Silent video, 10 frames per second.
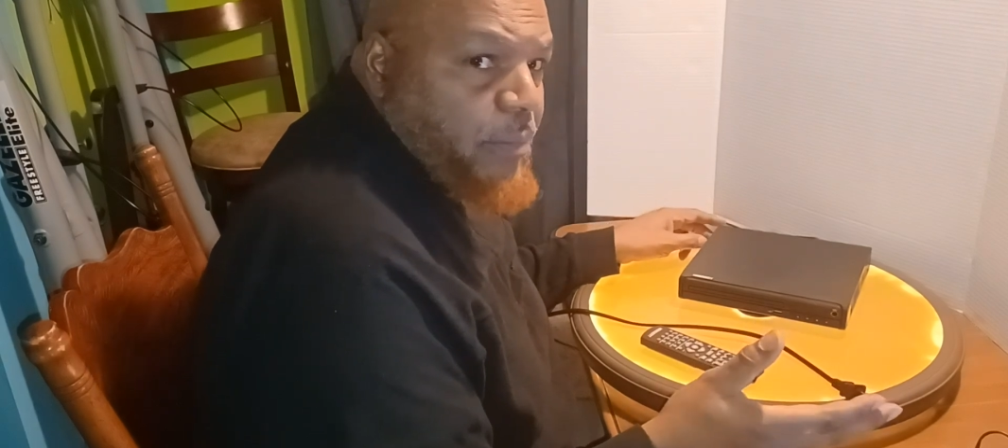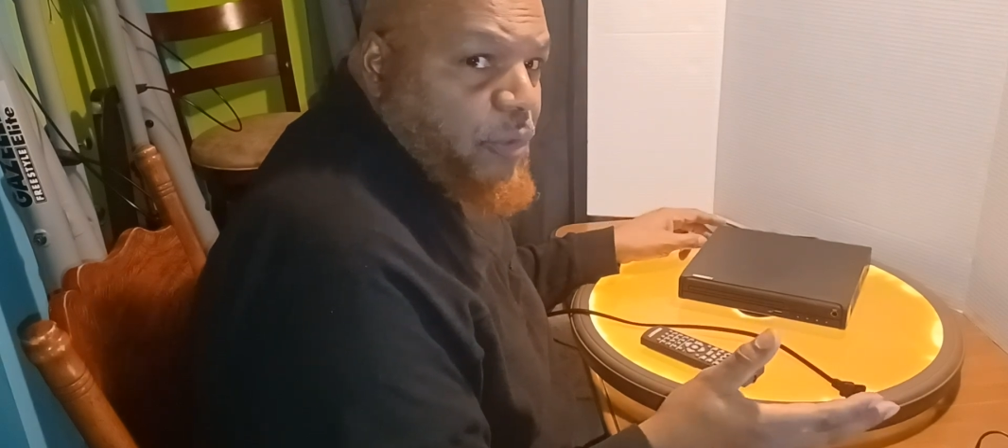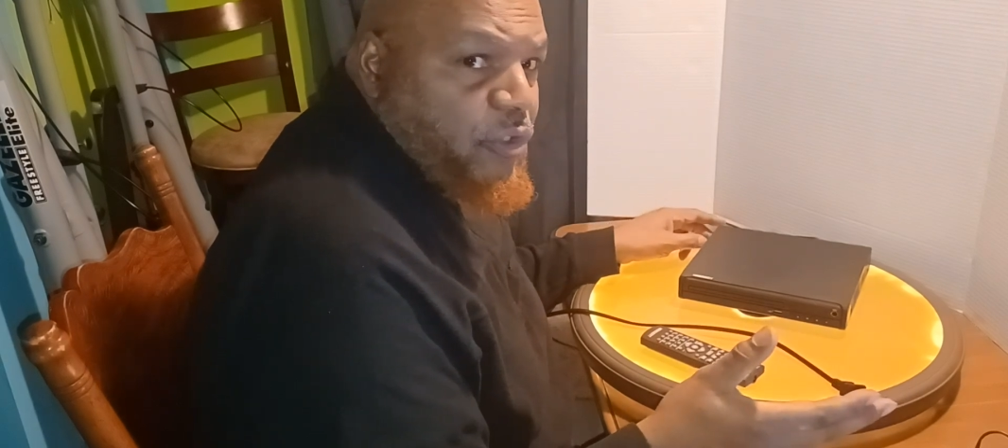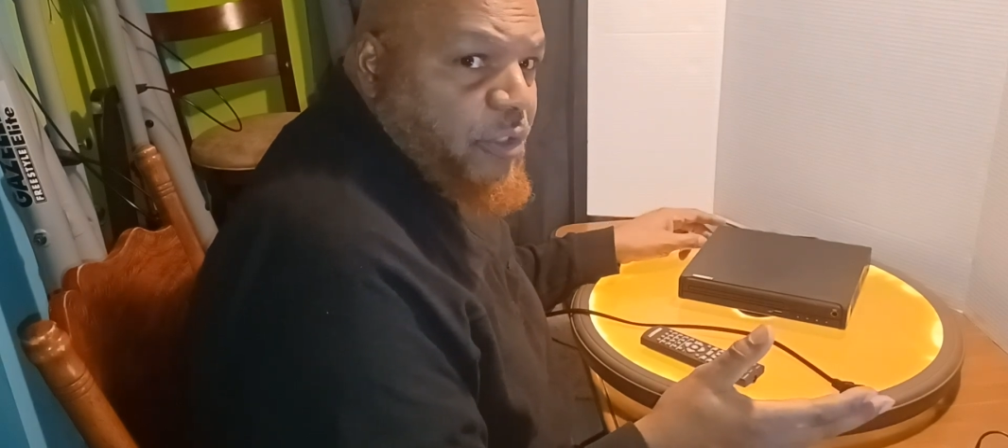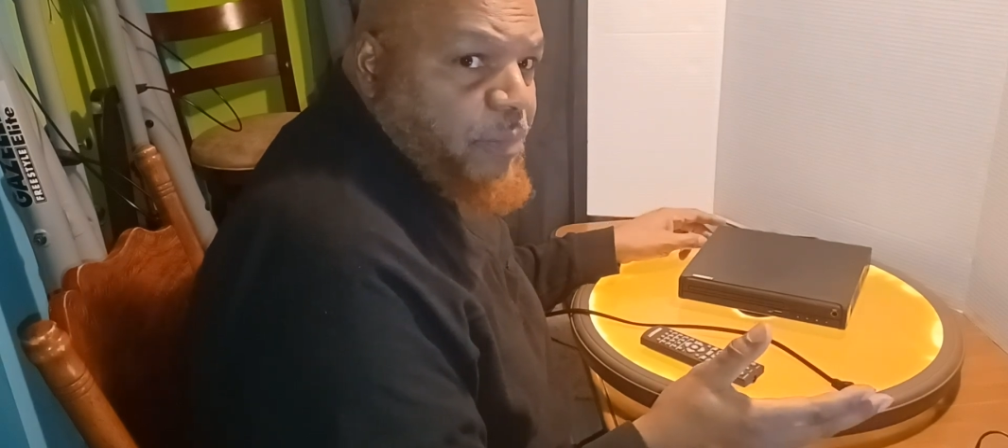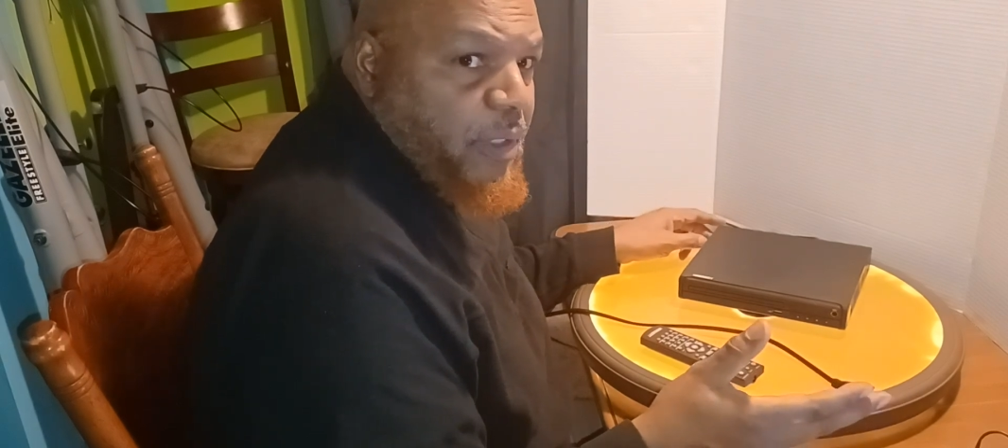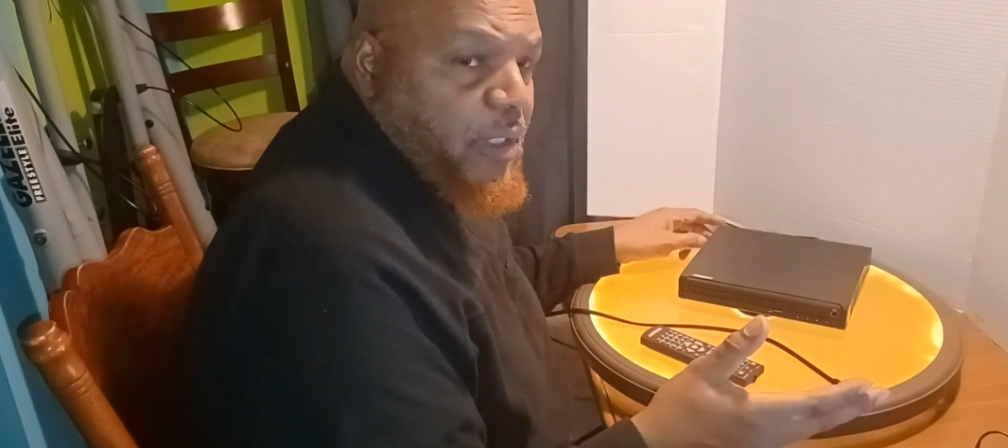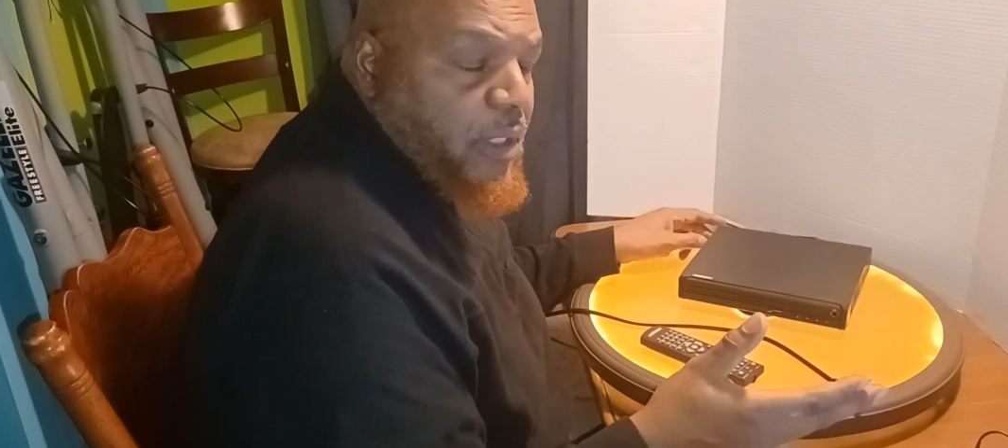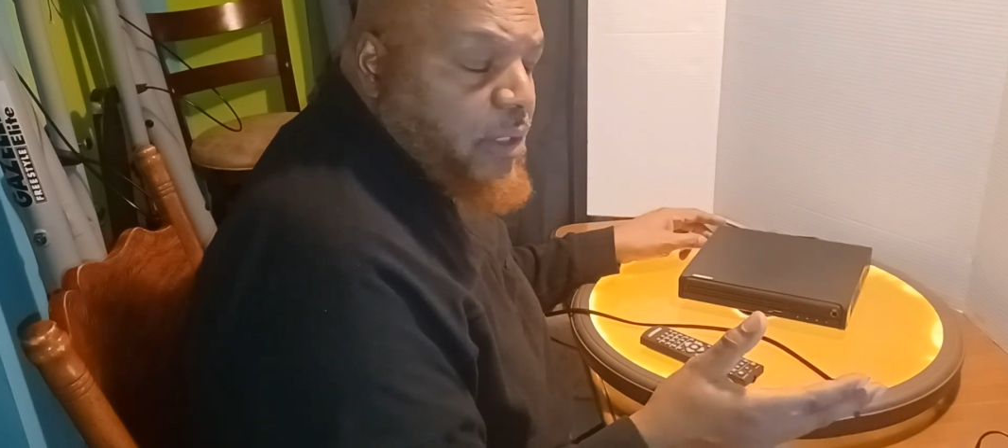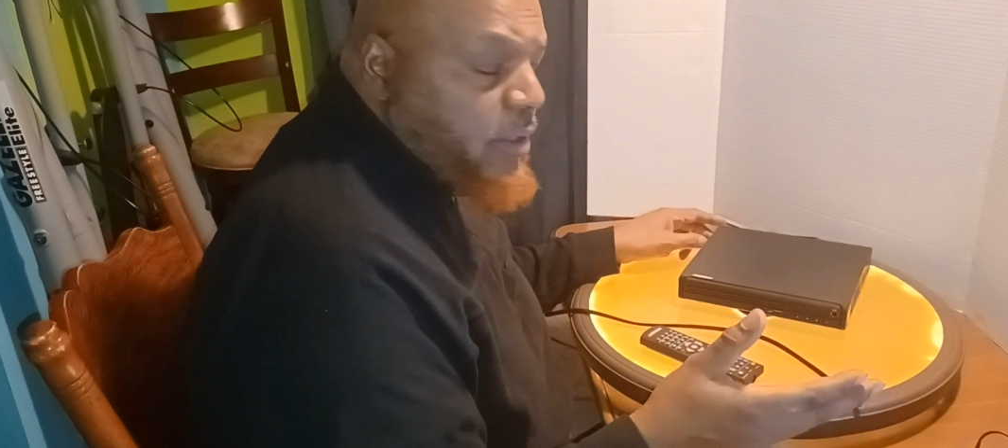music
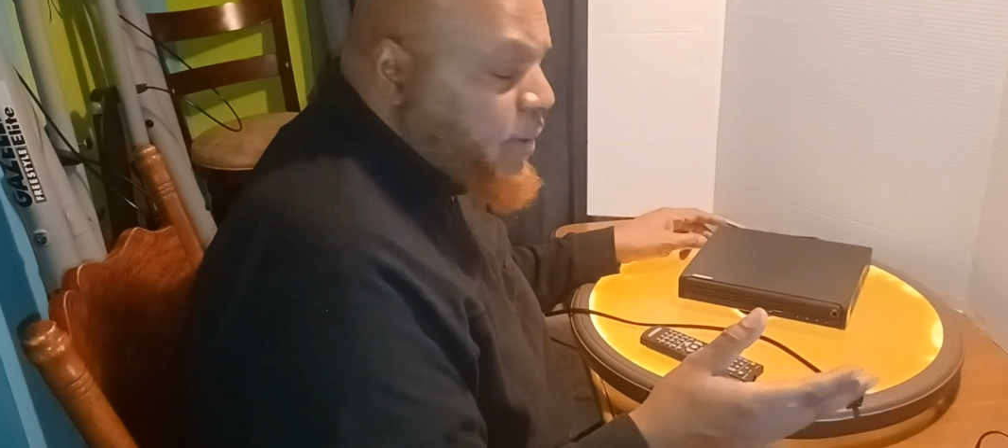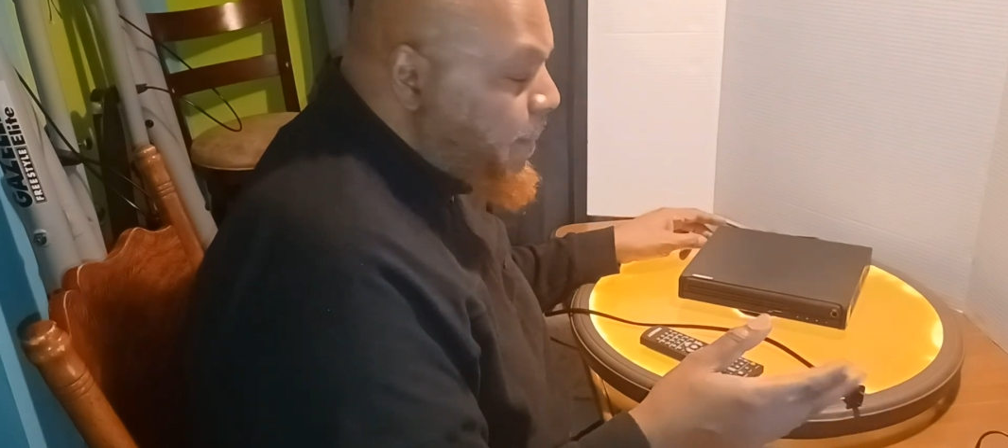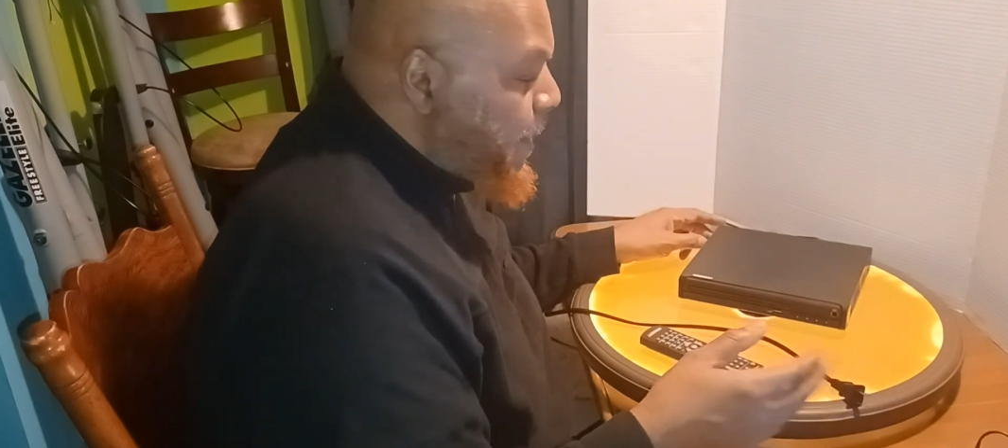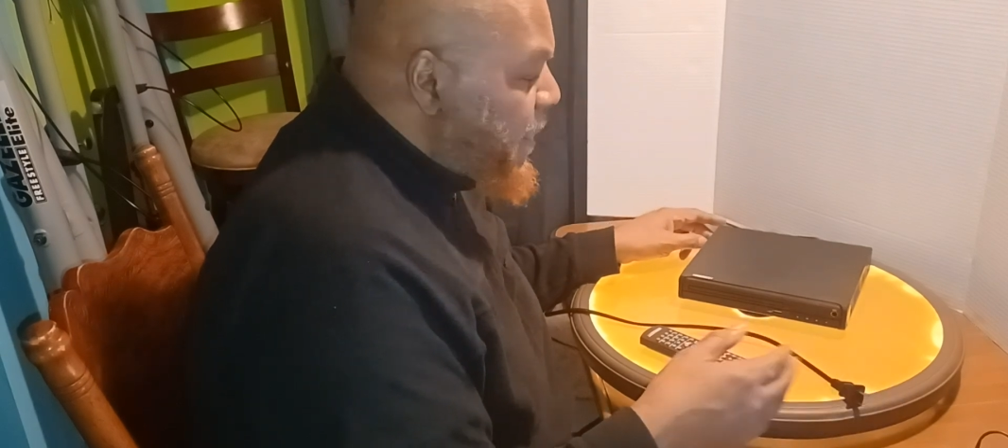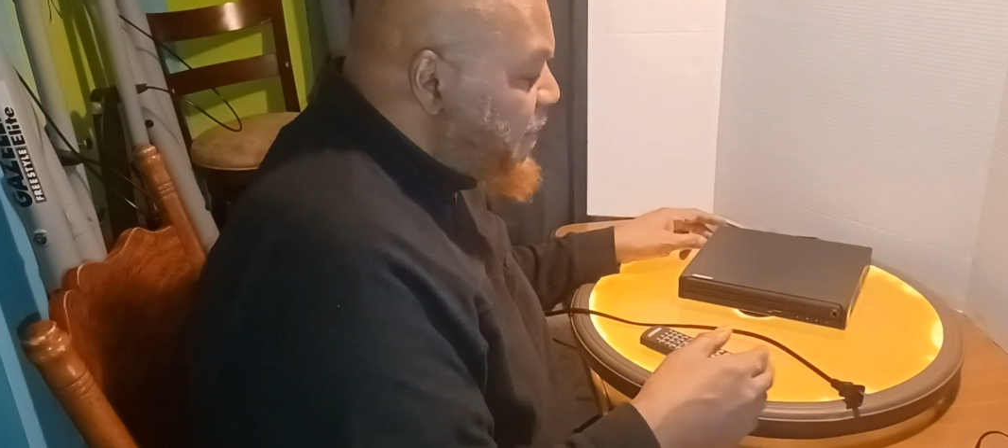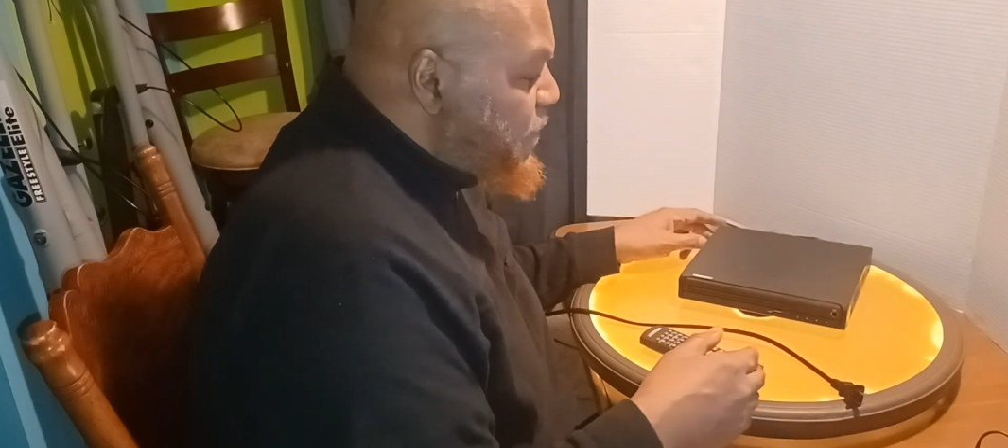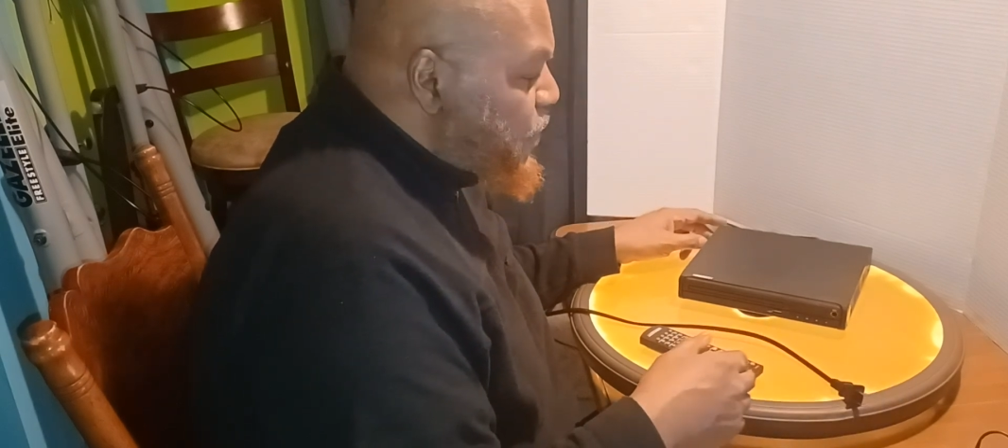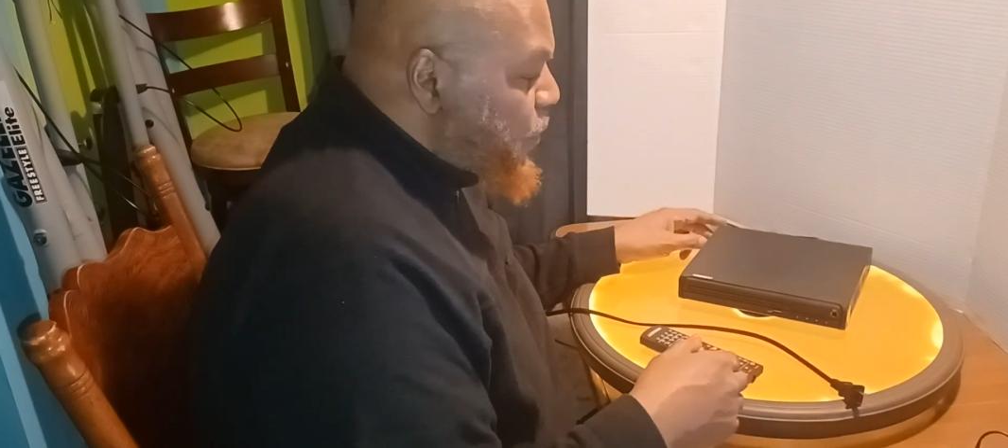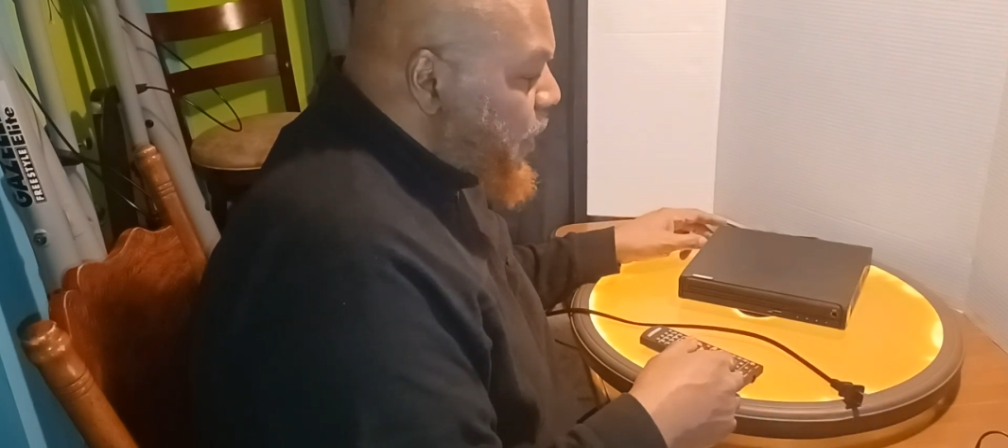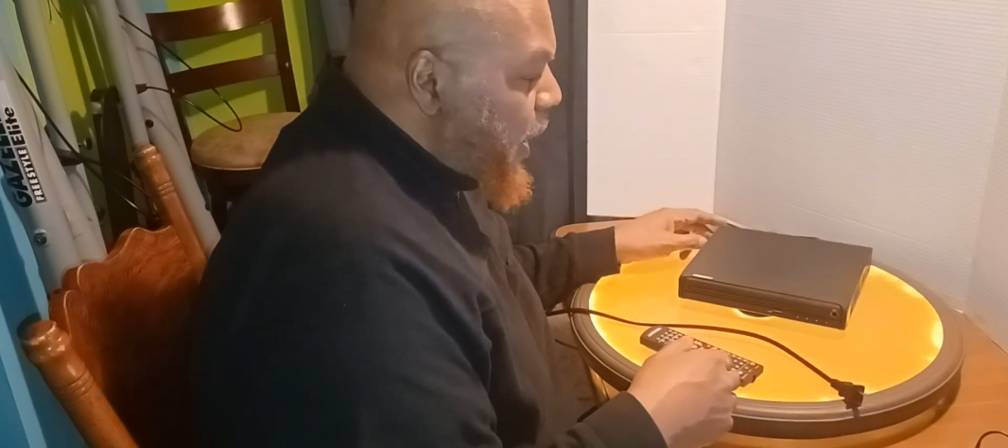because
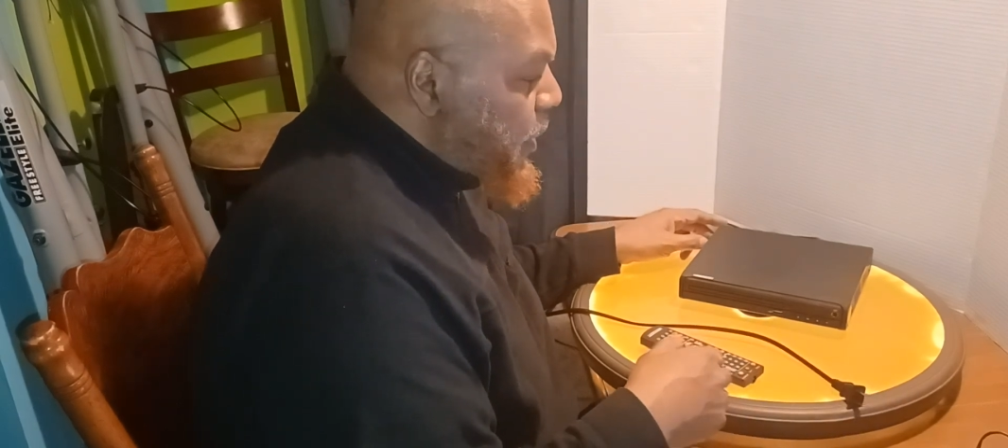I